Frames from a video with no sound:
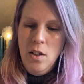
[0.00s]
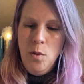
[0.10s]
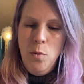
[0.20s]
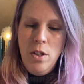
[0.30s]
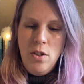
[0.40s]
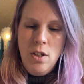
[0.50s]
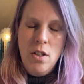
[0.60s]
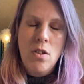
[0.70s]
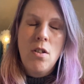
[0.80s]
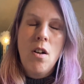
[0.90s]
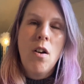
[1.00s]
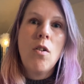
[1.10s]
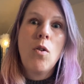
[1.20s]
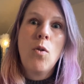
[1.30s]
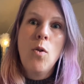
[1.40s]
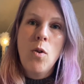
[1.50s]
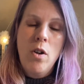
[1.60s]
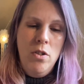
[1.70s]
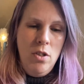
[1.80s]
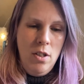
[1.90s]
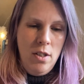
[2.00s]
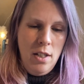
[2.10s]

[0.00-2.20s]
which is gorgeous.